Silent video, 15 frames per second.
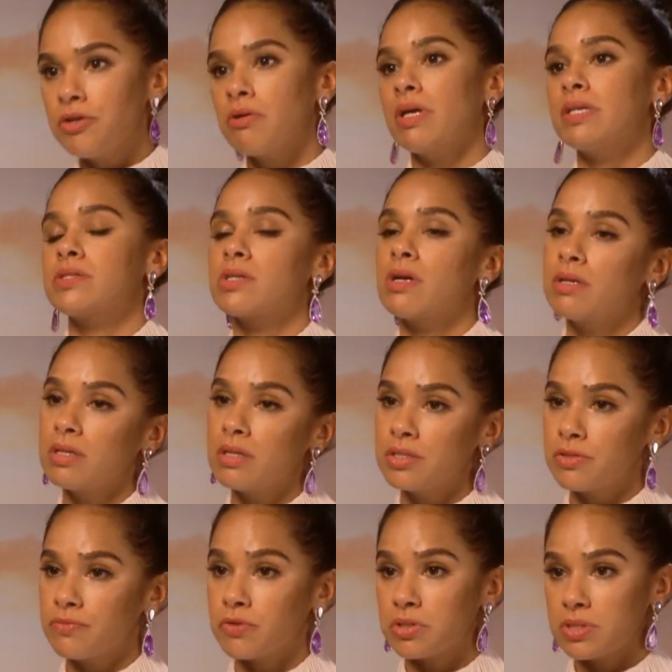I started a
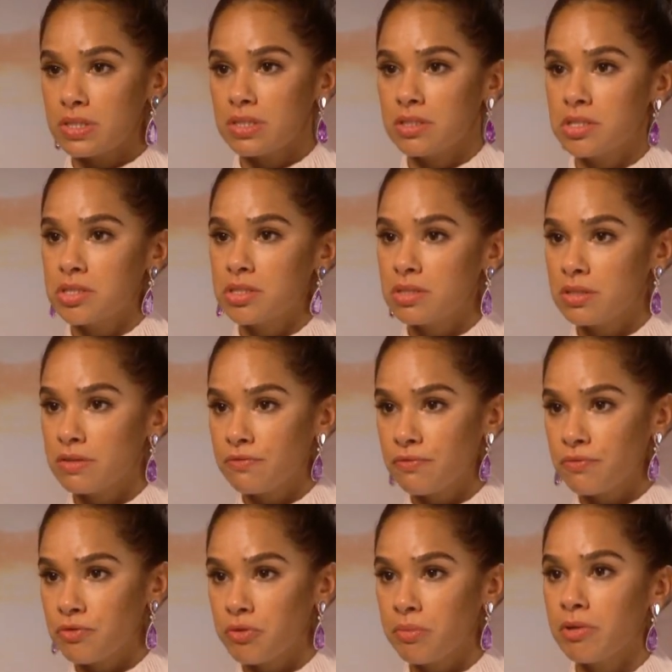diversity initiative
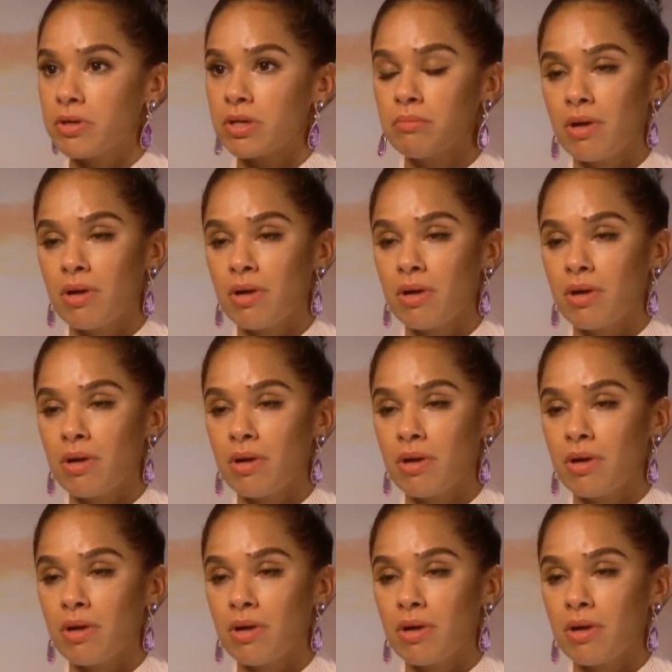through American